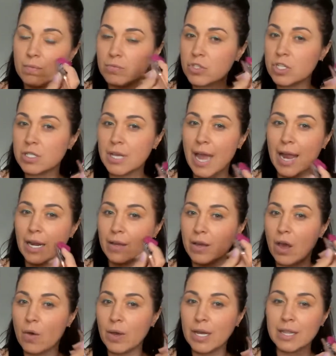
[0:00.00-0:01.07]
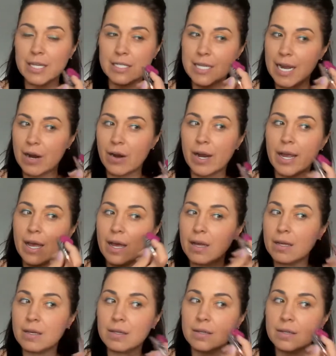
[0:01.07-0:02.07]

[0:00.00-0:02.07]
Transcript: just kind of going in this area